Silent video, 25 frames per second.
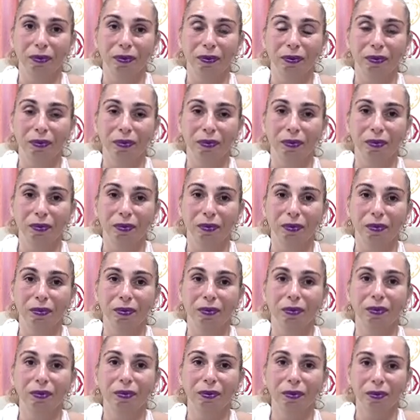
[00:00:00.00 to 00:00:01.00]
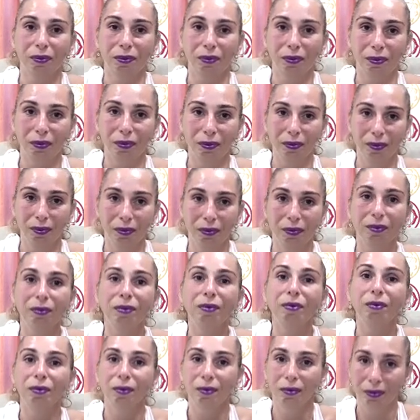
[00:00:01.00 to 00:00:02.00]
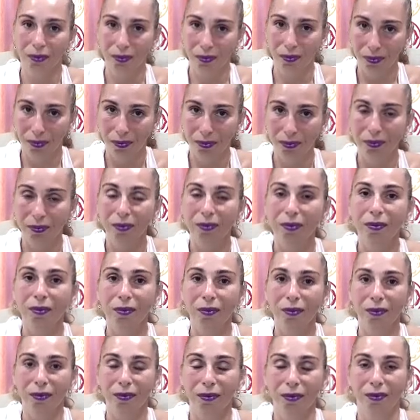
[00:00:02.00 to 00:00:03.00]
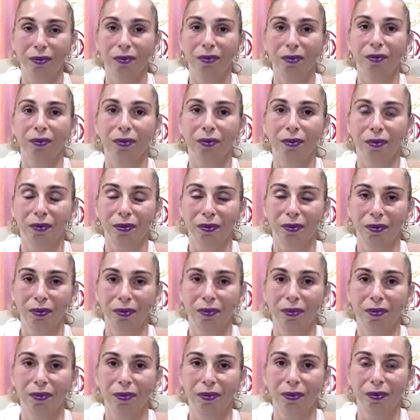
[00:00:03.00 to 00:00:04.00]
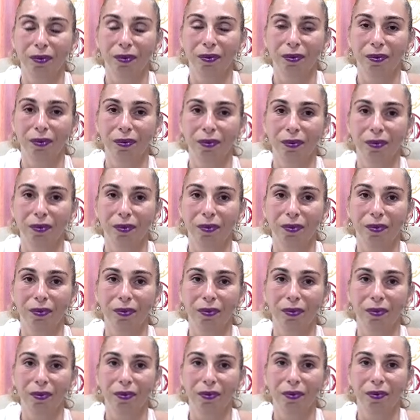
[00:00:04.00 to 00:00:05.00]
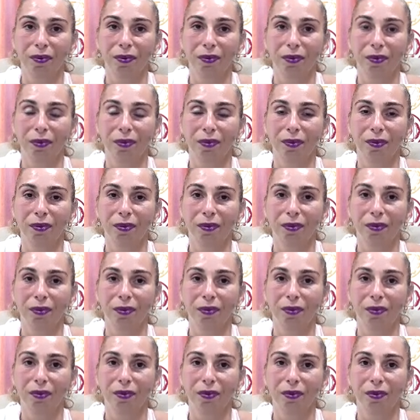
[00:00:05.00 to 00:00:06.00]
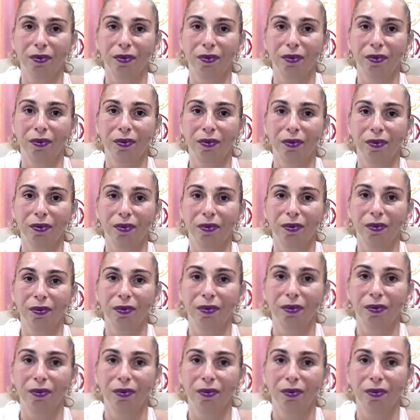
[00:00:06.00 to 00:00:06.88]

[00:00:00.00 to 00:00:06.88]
This person isn't speaking.